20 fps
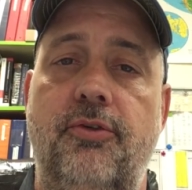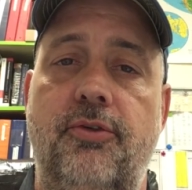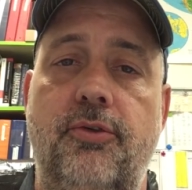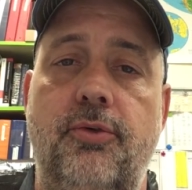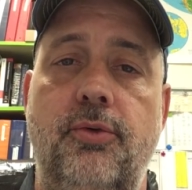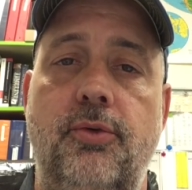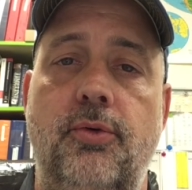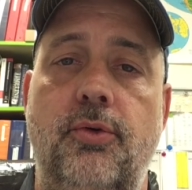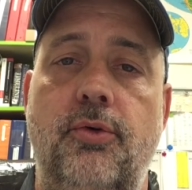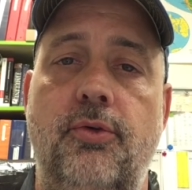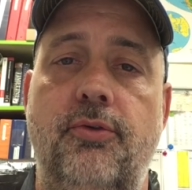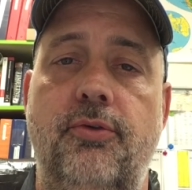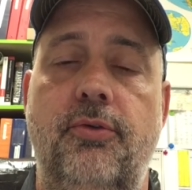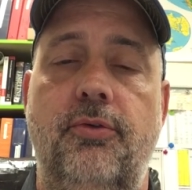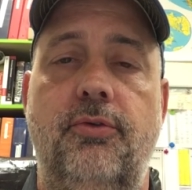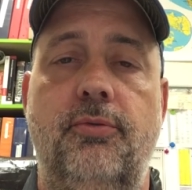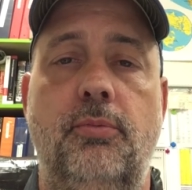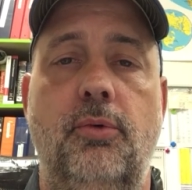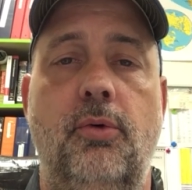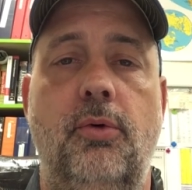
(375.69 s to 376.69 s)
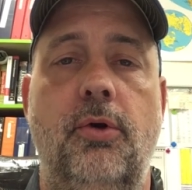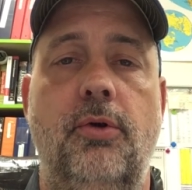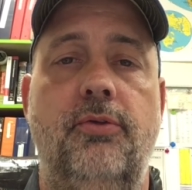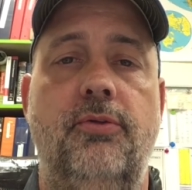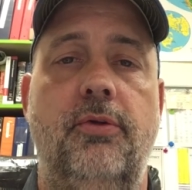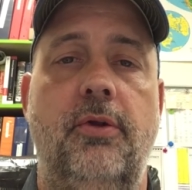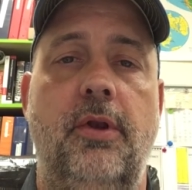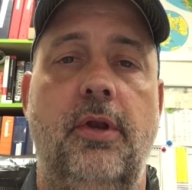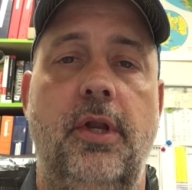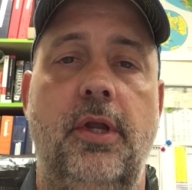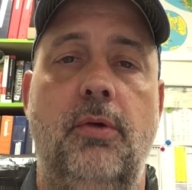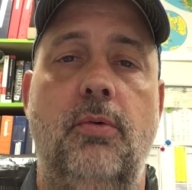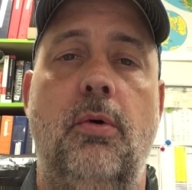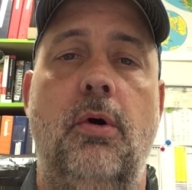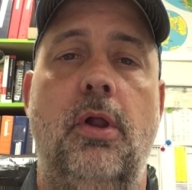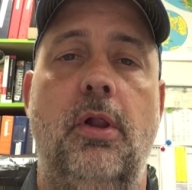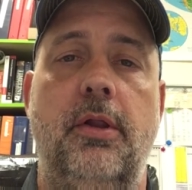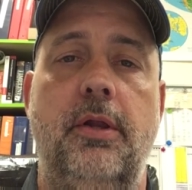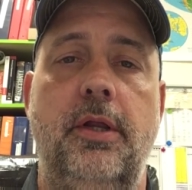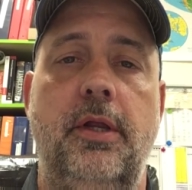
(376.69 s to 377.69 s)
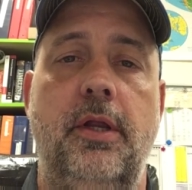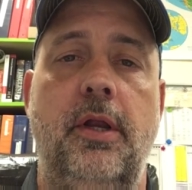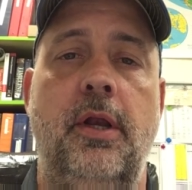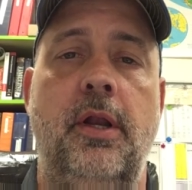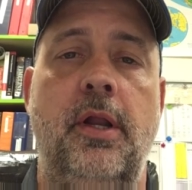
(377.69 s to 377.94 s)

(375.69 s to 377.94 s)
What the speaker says: schools and sports and equality,